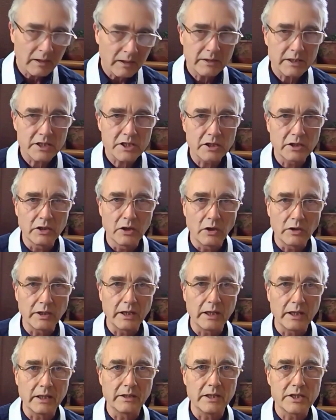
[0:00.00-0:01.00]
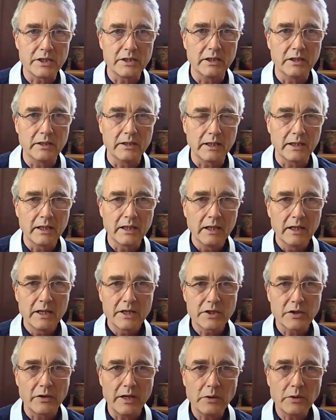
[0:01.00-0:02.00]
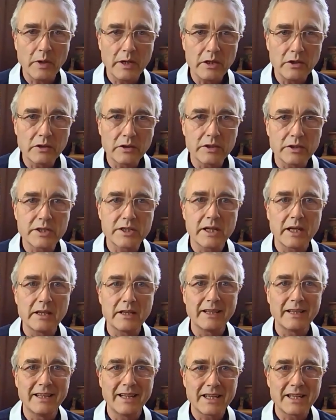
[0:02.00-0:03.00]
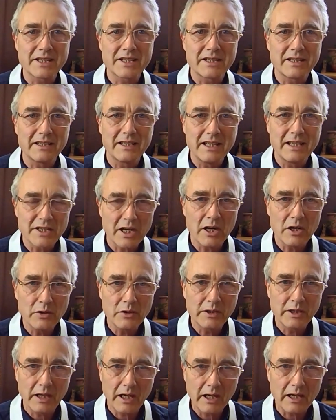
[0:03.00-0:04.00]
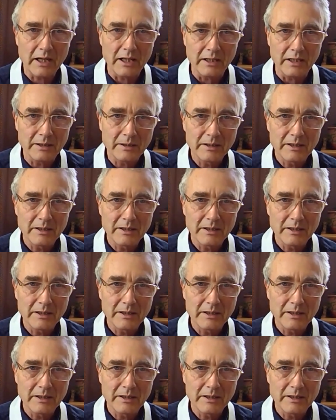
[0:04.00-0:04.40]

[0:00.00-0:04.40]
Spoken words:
This longing, this yearning. So in a way you could say that lust is okay.